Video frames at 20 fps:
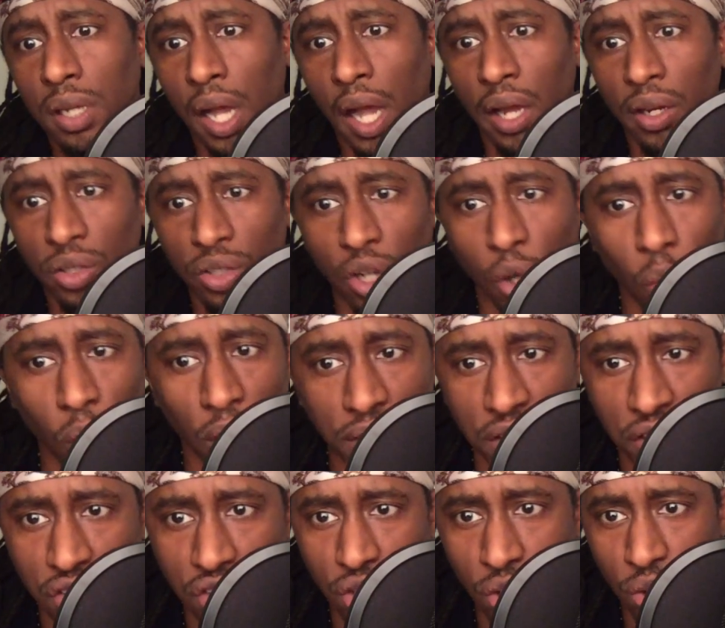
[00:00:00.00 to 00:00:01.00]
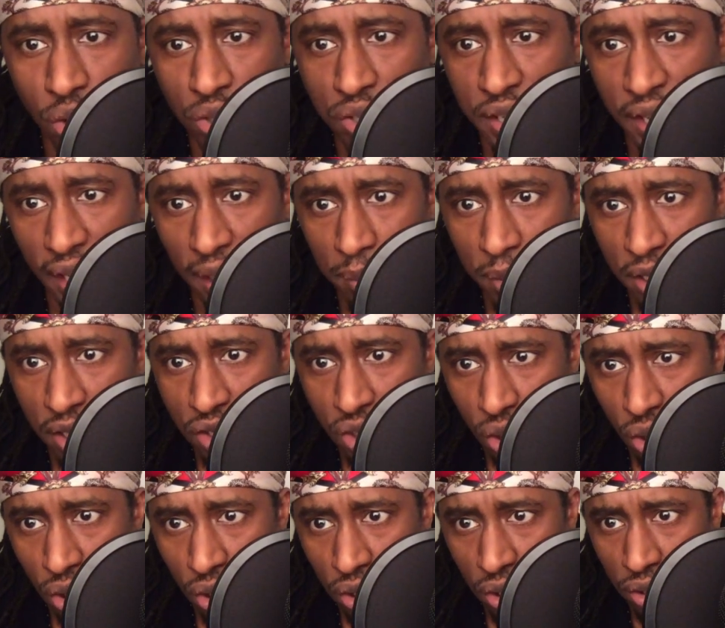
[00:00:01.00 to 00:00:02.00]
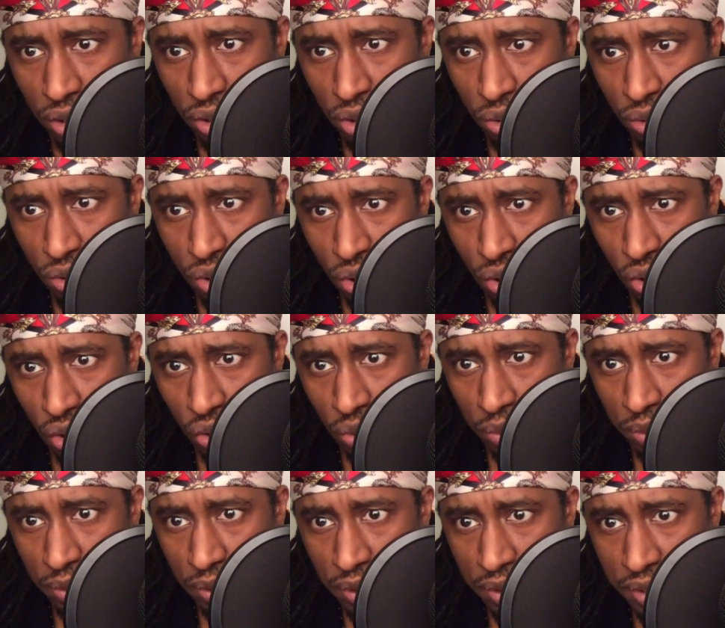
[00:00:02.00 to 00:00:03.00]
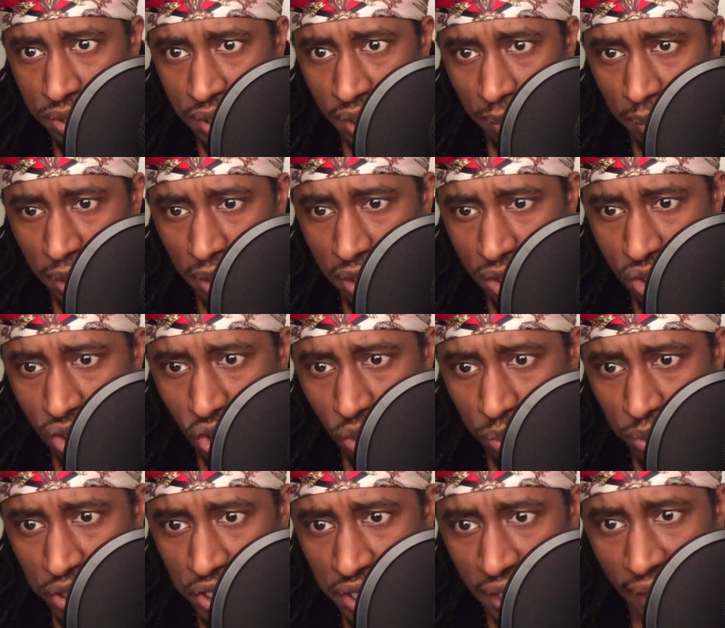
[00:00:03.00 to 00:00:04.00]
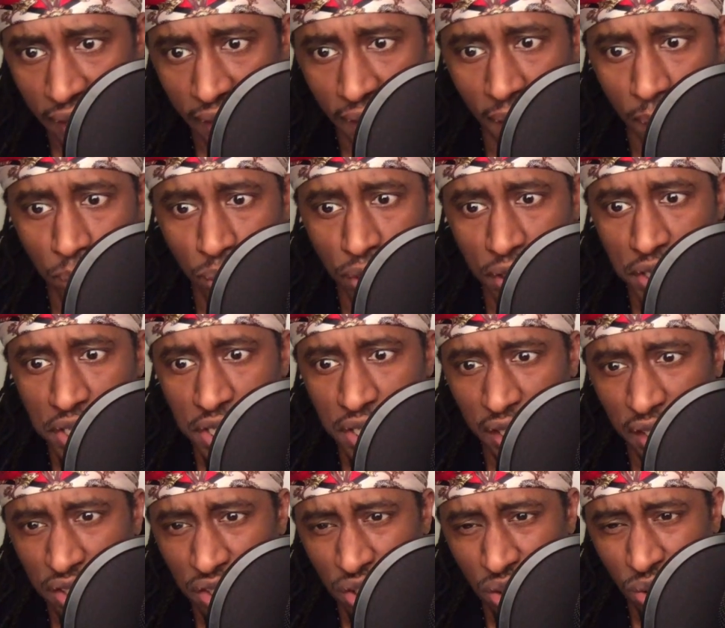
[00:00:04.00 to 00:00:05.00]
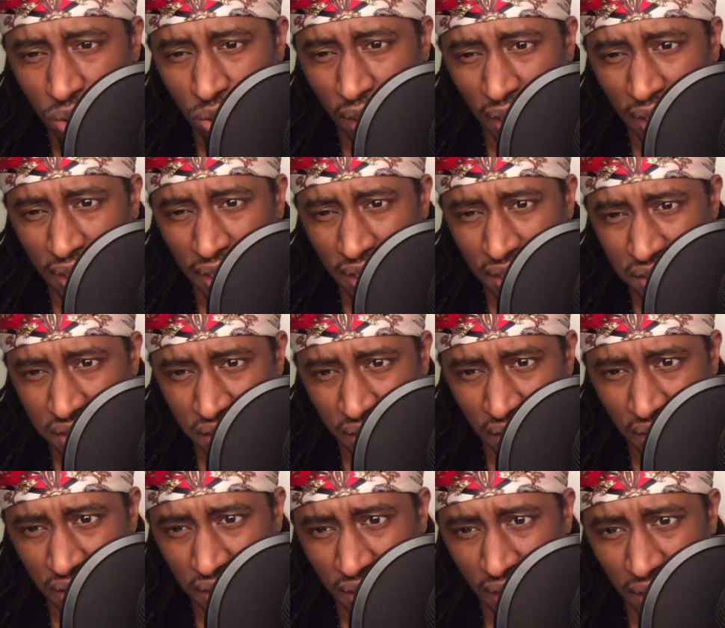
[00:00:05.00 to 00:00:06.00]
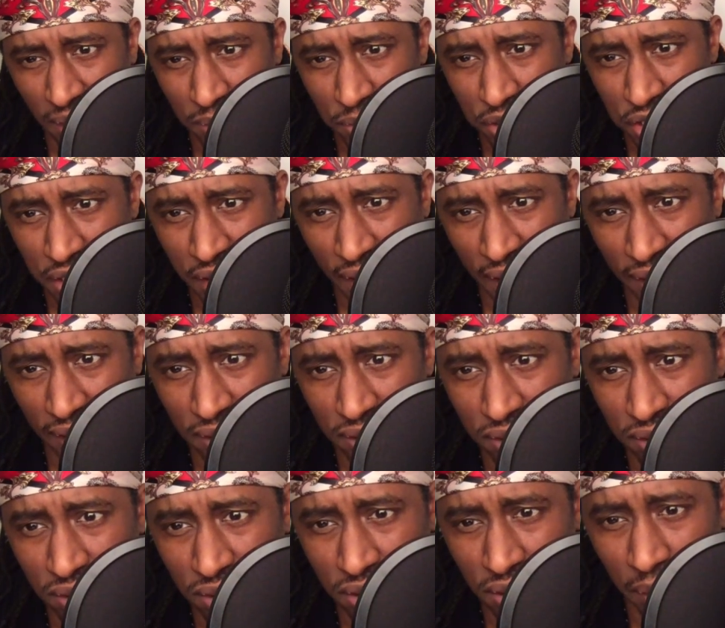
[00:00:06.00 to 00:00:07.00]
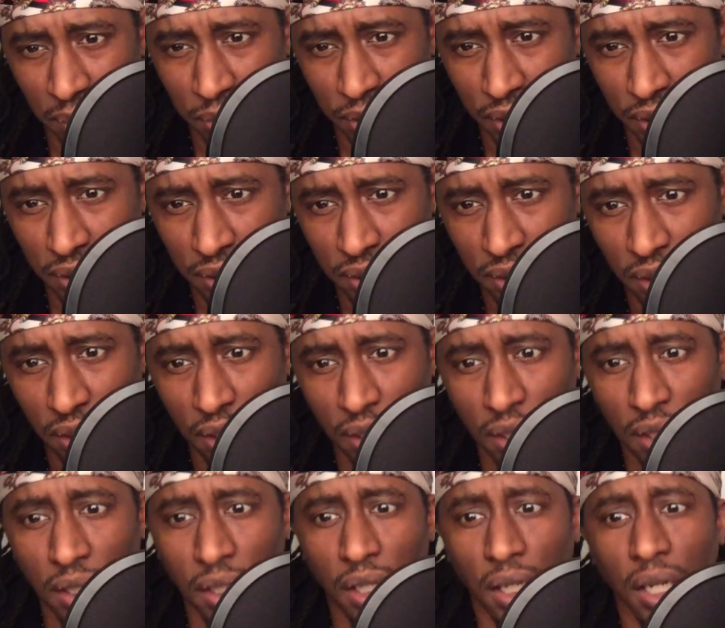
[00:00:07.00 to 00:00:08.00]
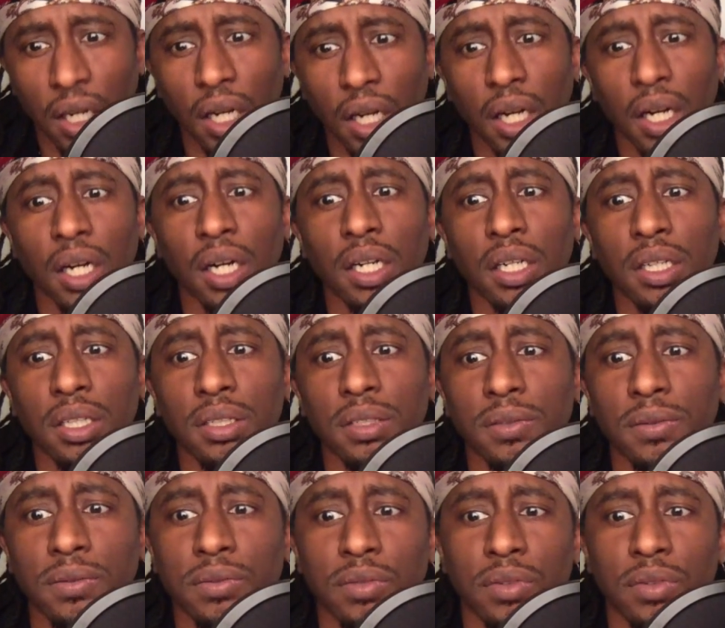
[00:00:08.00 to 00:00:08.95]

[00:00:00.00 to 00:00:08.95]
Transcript: I don't know what this dude's name is on YouTube. Sent me the super chat. I appreciate you. I can't say a name, Jack something. Uh